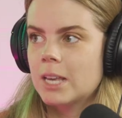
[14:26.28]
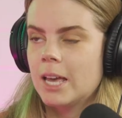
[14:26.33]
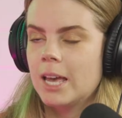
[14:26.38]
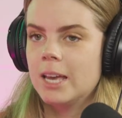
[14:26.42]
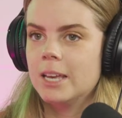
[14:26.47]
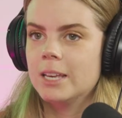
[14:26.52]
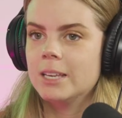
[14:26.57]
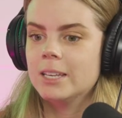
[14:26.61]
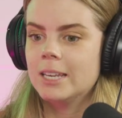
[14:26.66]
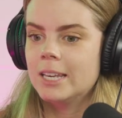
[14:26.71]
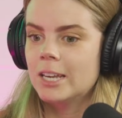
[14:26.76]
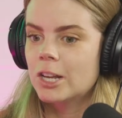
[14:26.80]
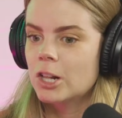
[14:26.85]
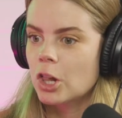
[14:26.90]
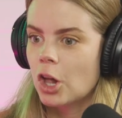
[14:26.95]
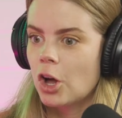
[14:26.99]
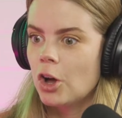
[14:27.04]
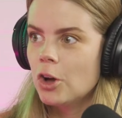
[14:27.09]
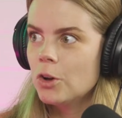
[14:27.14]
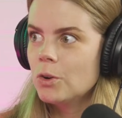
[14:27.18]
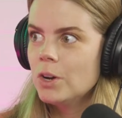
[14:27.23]
a
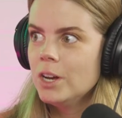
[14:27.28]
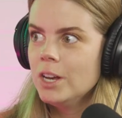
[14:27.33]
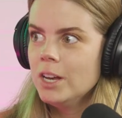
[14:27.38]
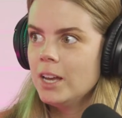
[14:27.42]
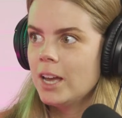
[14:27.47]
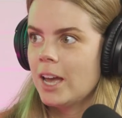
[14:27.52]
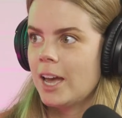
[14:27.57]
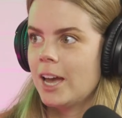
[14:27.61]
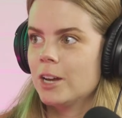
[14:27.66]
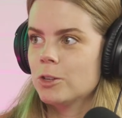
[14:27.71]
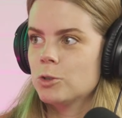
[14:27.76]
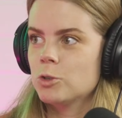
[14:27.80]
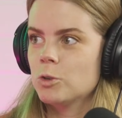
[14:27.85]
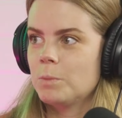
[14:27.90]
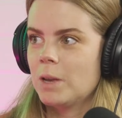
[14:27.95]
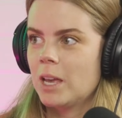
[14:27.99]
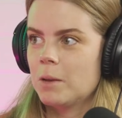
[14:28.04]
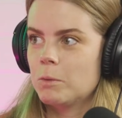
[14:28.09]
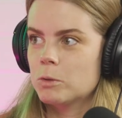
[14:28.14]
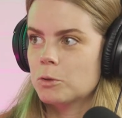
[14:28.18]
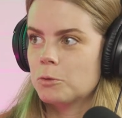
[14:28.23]
igloo to
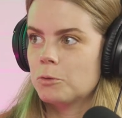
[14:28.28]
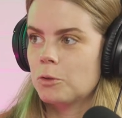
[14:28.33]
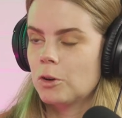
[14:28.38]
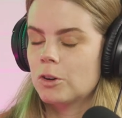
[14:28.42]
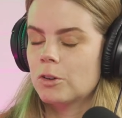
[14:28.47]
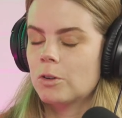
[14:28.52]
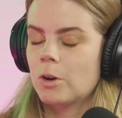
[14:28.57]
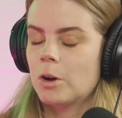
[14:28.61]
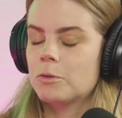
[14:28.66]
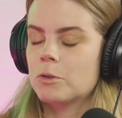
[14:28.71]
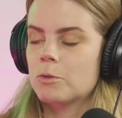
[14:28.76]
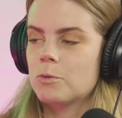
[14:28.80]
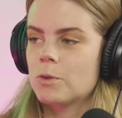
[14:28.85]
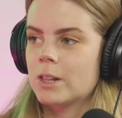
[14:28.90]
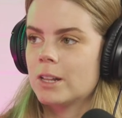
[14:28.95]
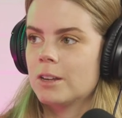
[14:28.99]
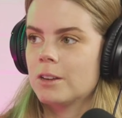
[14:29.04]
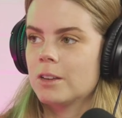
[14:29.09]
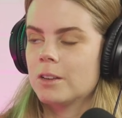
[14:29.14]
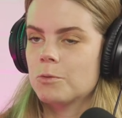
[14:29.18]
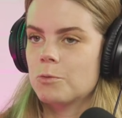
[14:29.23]
be able to photograph a
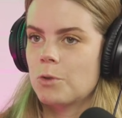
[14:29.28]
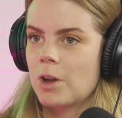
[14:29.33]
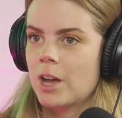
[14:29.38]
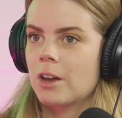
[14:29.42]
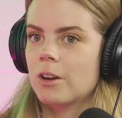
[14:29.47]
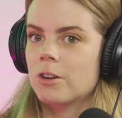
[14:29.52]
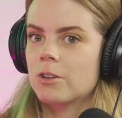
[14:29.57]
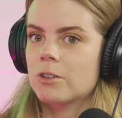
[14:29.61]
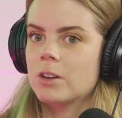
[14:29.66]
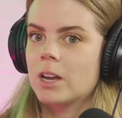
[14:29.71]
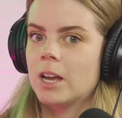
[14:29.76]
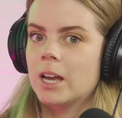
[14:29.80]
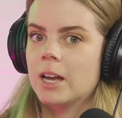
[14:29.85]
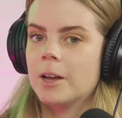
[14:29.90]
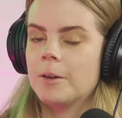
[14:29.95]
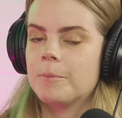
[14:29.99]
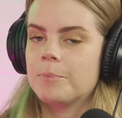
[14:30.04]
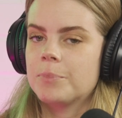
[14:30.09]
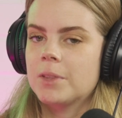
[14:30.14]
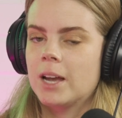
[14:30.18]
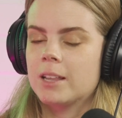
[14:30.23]
really rare
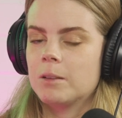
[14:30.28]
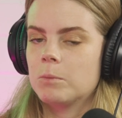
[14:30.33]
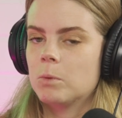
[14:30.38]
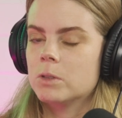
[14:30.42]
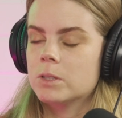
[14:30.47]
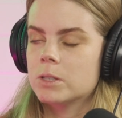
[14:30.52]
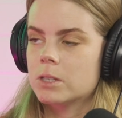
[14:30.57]
animal.